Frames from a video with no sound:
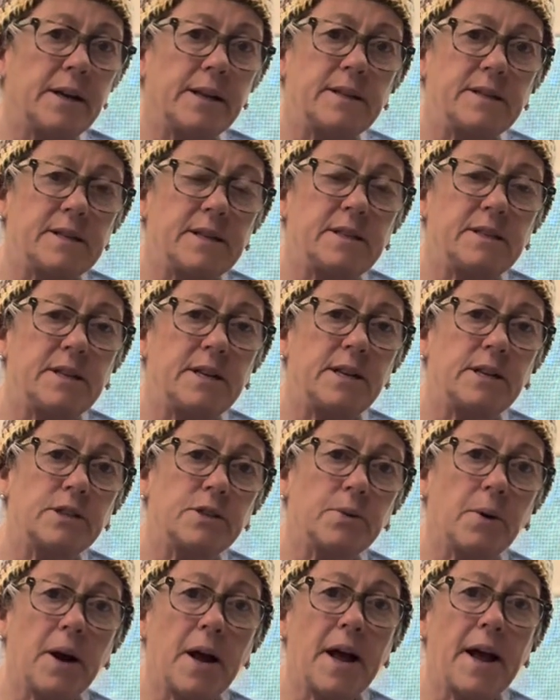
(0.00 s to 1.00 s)
it's easy to
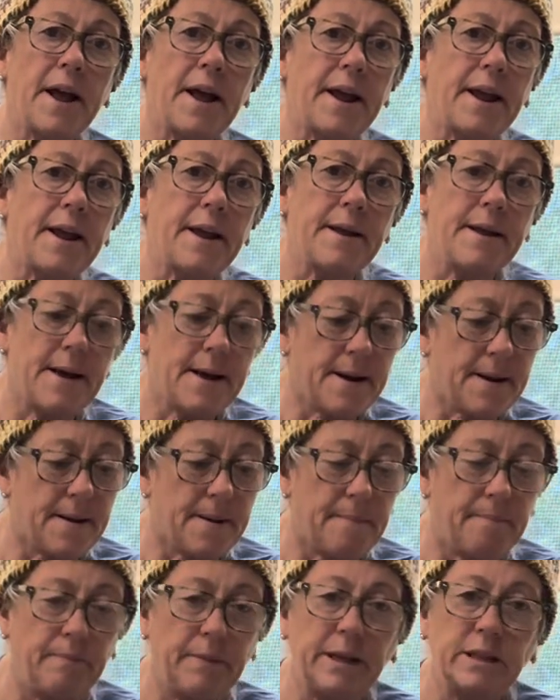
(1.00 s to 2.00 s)
dry.
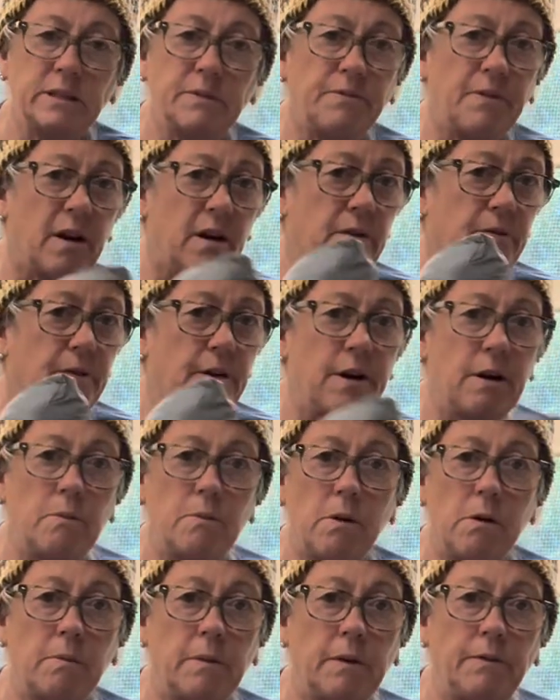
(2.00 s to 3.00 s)
It's very, very
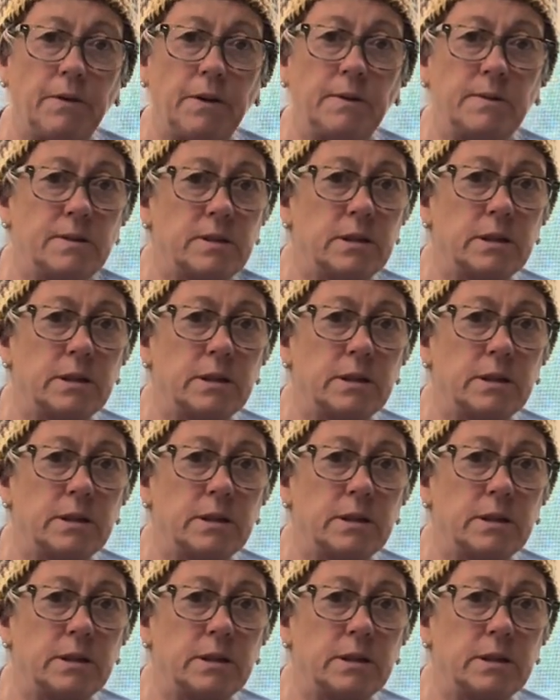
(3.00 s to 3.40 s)
warm. I've used